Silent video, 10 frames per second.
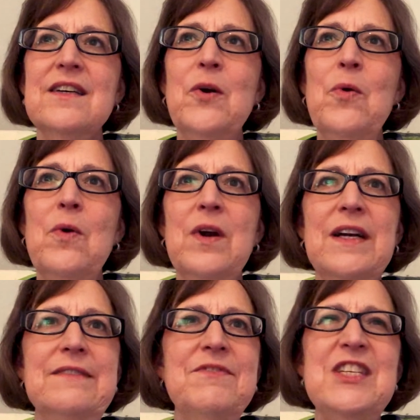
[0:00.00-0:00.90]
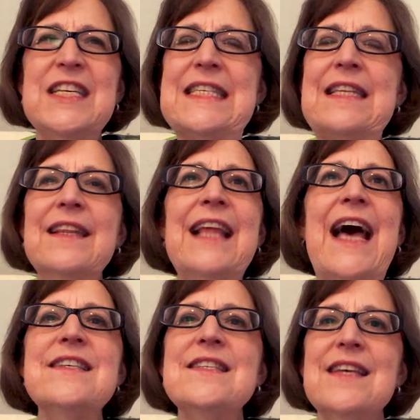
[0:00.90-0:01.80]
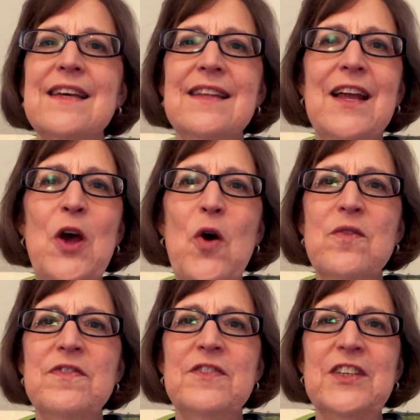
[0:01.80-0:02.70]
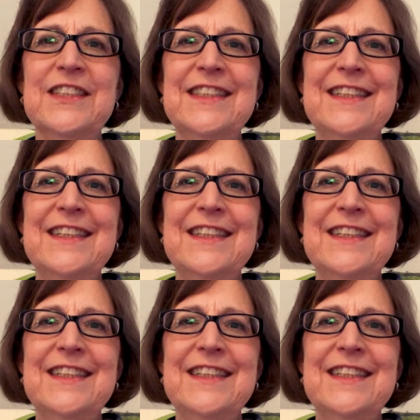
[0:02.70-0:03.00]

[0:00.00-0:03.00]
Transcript: or just less than hopeful.